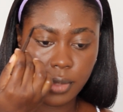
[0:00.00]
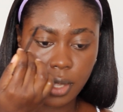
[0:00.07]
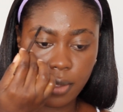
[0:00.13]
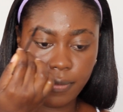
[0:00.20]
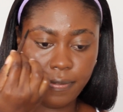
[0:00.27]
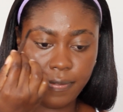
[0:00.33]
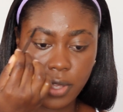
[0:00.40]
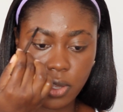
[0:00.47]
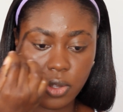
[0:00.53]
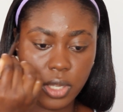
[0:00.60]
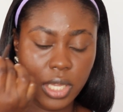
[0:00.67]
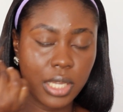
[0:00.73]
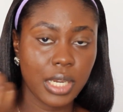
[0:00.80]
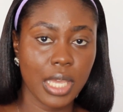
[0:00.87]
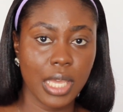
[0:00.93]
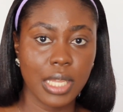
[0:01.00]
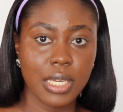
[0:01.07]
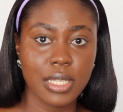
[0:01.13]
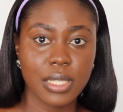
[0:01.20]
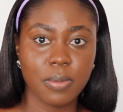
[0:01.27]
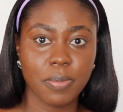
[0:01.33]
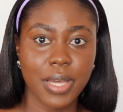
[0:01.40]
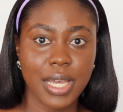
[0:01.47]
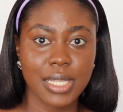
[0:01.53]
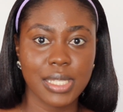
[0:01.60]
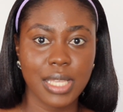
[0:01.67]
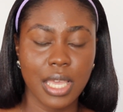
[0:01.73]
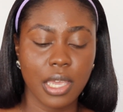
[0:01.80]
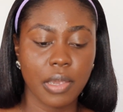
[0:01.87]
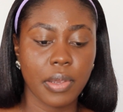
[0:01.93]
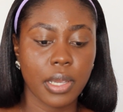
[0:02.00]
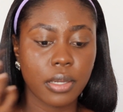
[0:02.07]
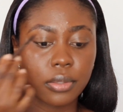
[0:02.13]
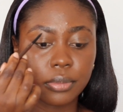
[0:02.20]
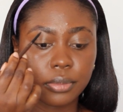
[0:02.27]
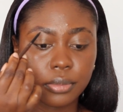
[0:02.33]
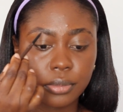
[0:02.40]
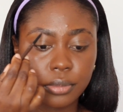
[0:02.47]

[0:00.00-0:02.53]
And fill in any sparse area.